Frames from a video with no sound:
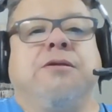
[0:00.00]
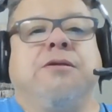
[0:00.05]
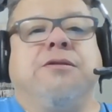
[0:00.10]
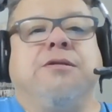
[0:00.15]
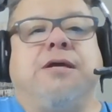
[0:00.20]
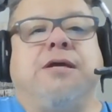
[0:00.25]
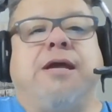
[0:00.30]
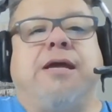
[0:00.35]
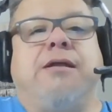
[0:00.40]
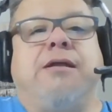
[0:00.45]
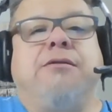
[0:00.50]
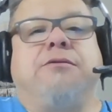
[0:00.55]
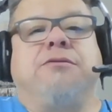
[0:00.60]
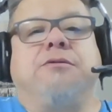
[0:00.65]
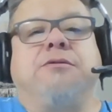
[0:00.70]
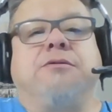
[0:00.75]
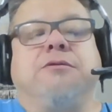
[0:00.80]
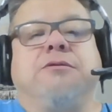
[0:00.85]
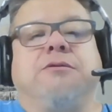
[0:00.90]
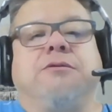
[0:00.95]
Day
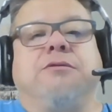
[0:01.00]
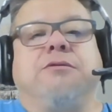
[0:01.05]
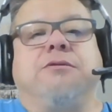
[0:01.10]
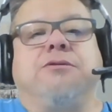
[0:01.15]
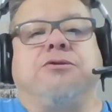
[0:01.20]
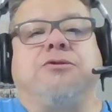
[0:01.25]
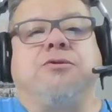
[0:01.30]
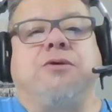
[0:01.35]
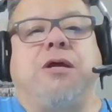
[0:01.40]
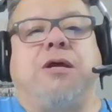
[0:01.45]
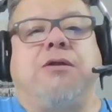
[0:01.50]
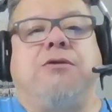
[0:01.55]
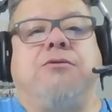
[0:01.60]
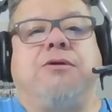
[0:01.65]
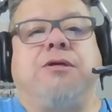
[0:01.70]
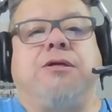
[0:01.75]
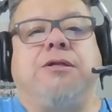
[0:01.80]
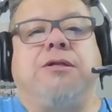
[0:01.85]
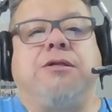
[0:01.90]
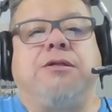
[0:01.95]

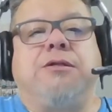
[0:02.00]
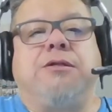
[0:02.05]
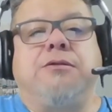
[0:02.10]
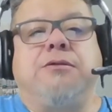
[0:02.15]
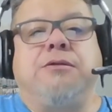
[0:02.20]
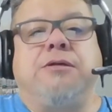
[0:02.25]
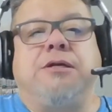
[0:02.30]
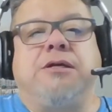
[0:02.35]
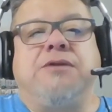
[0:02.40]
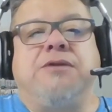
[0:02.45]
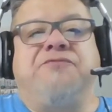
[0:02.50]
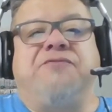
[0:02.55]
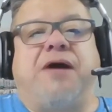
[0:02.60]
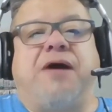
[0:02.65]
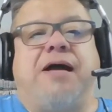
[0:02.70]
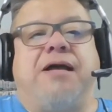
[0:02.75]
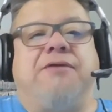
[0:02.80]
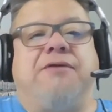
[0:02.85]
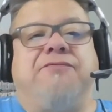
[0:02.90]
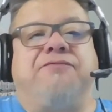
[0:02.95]

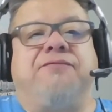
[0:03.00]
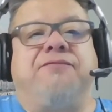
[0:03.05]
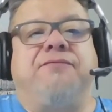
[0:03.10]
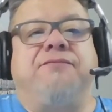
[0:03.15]
205.